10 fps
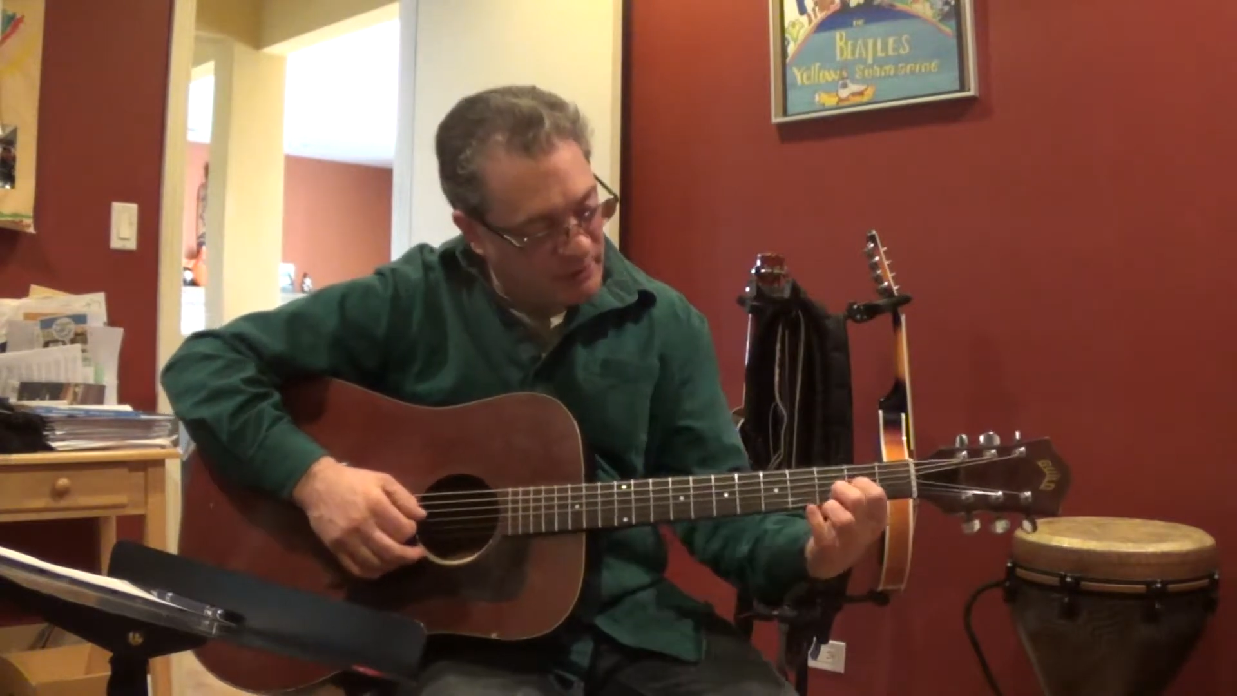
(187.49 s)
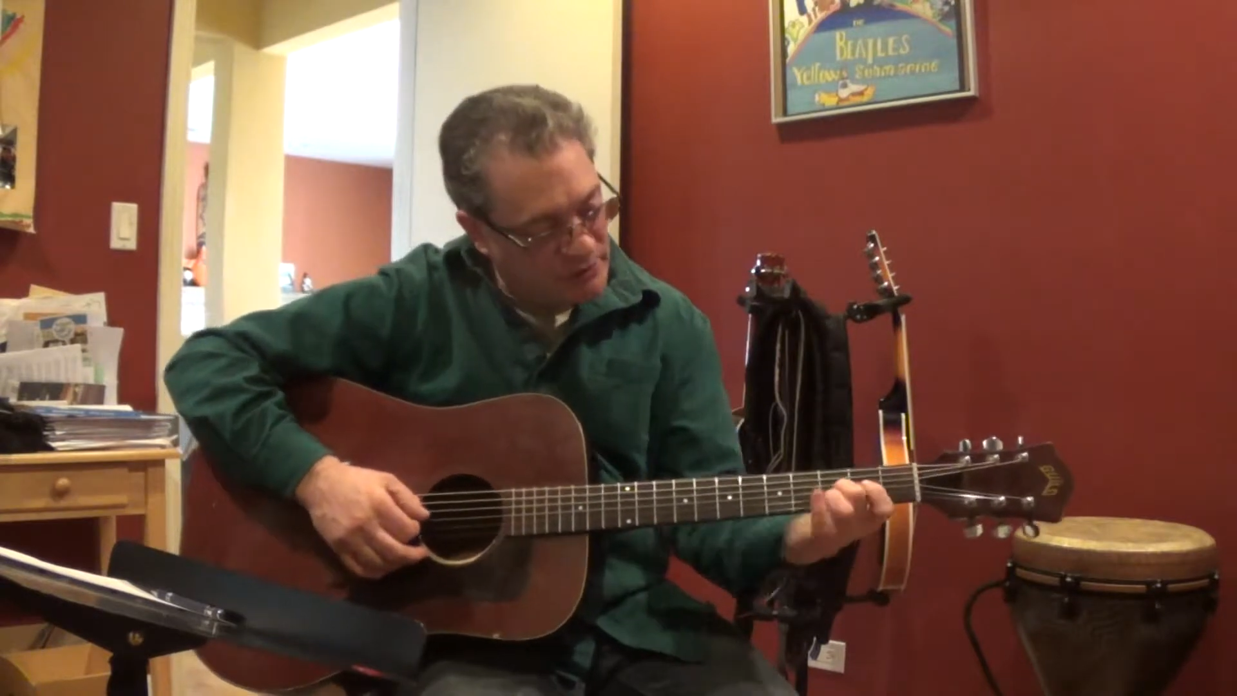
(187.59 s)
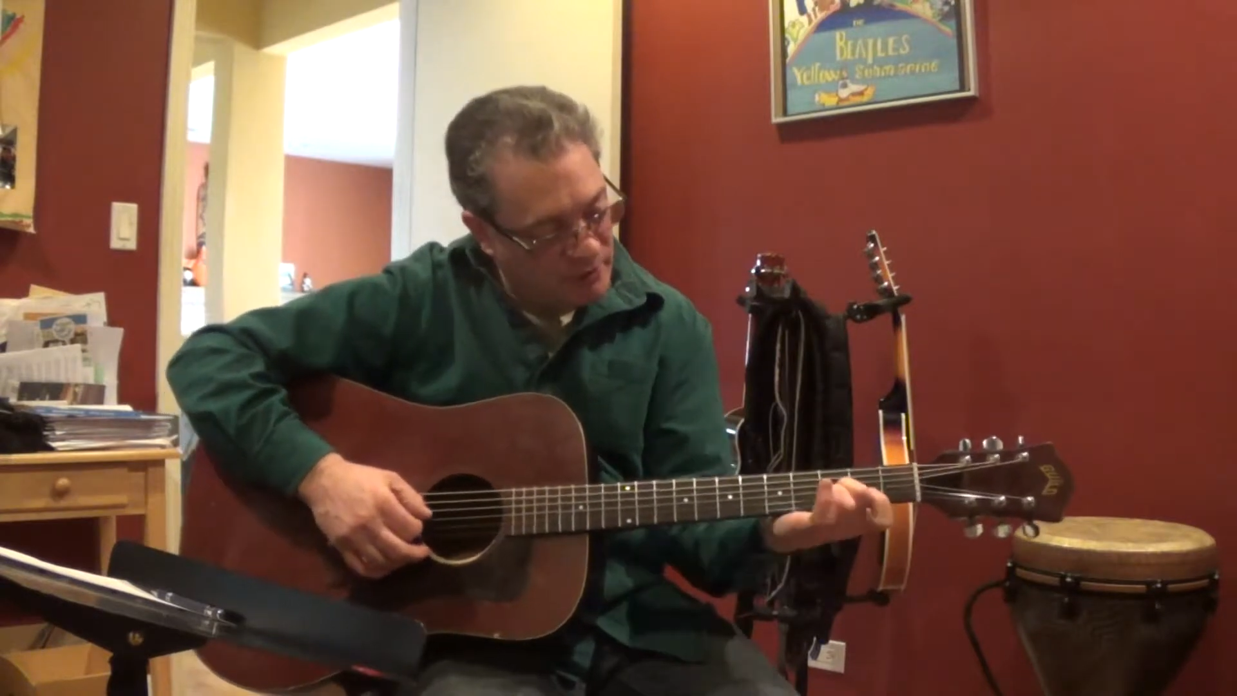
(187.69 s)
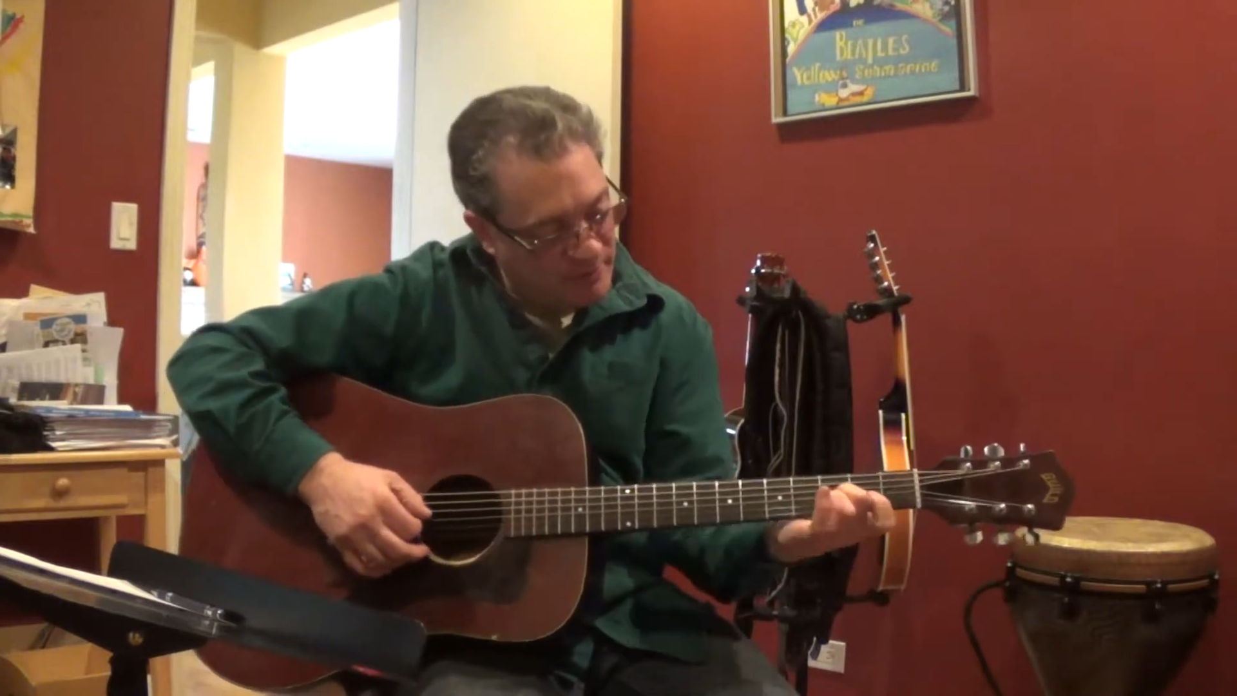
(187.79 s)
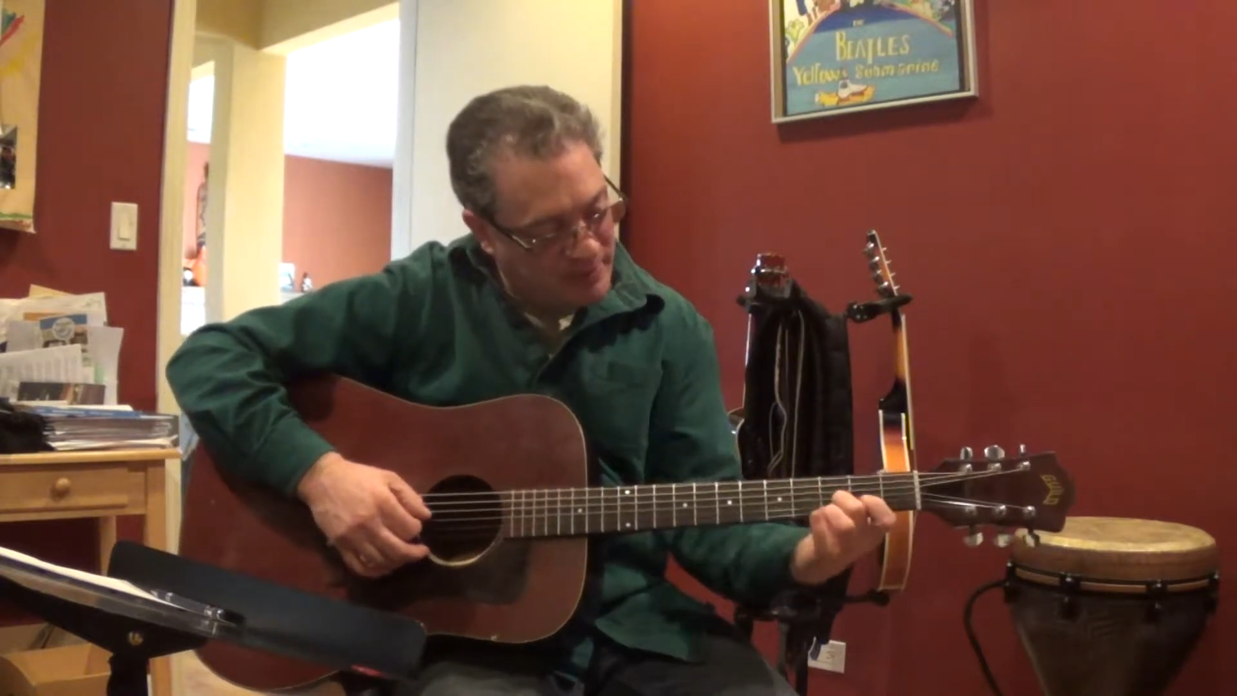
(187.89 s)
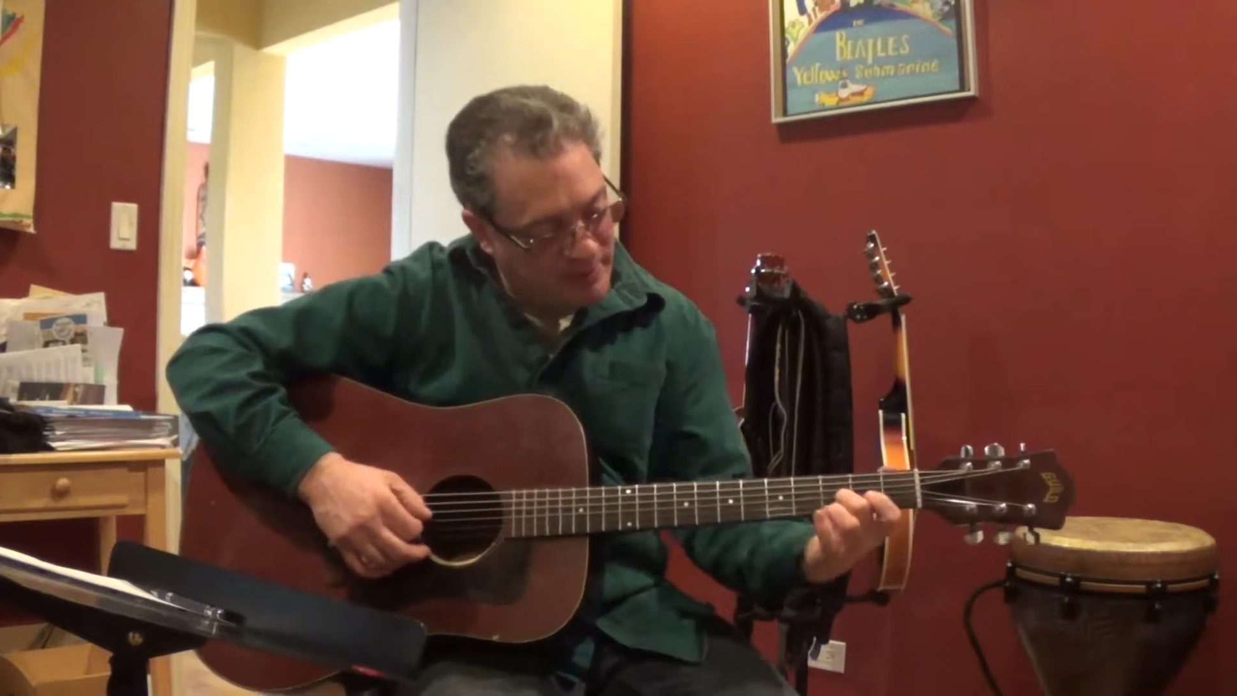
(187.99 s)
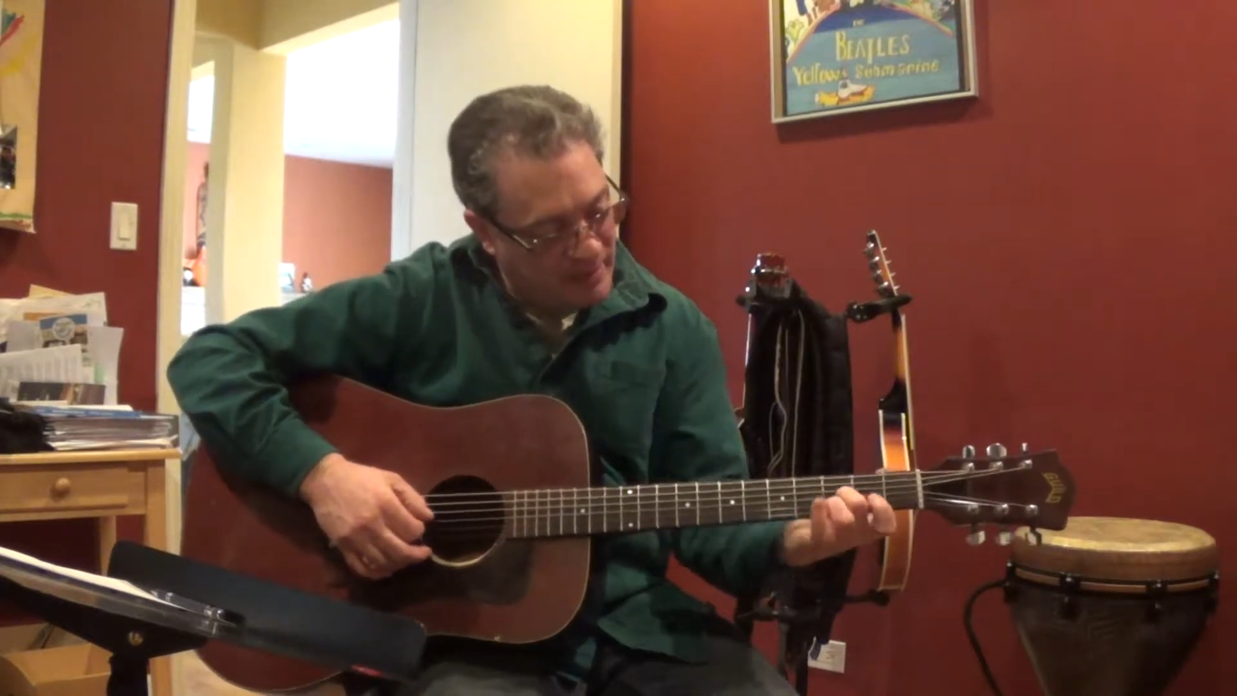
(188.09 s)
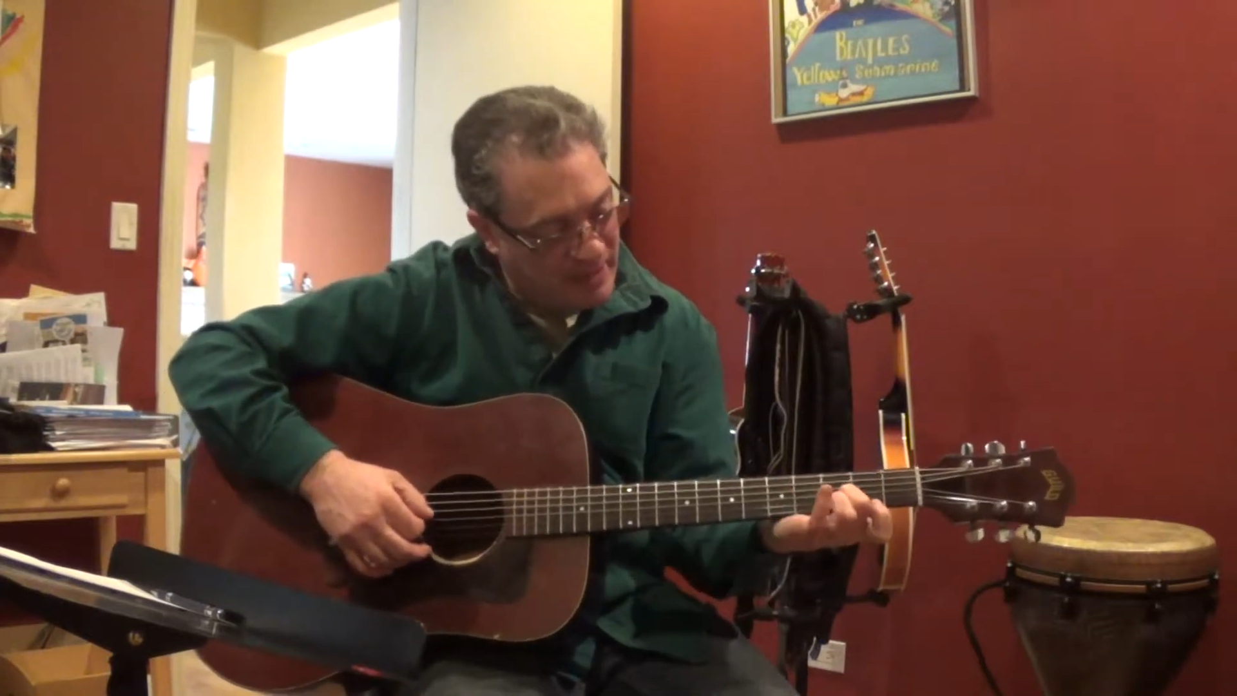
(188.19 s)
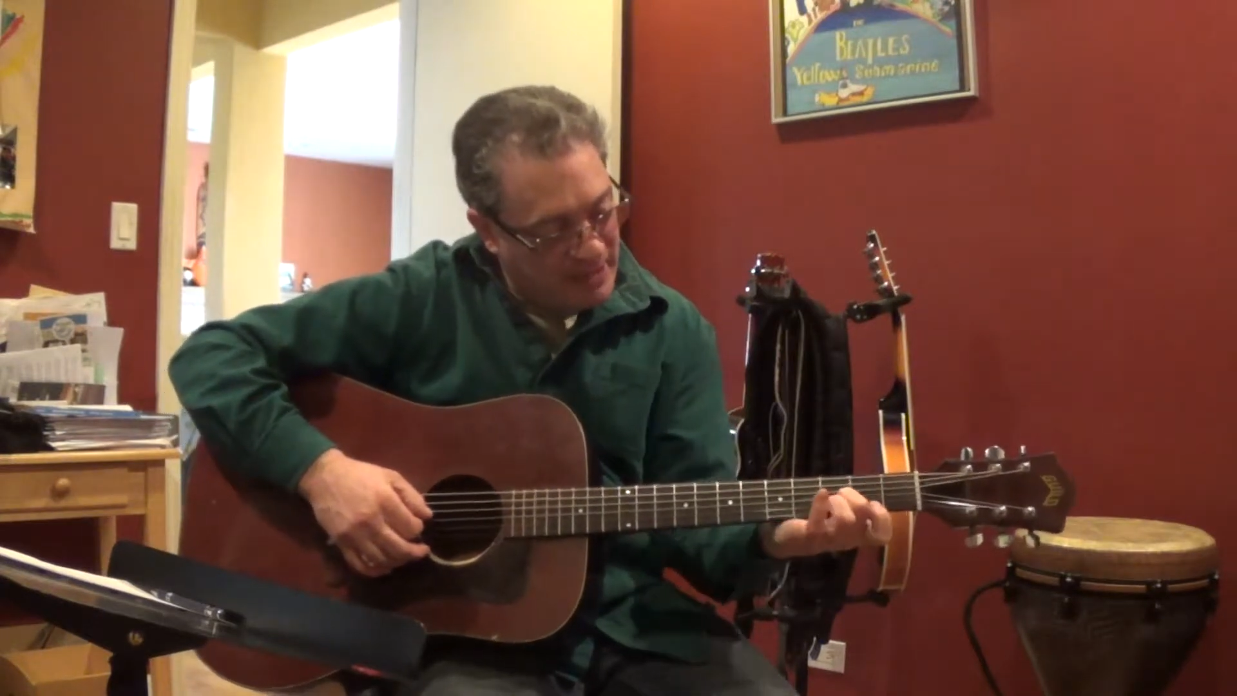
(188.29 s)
also mean that our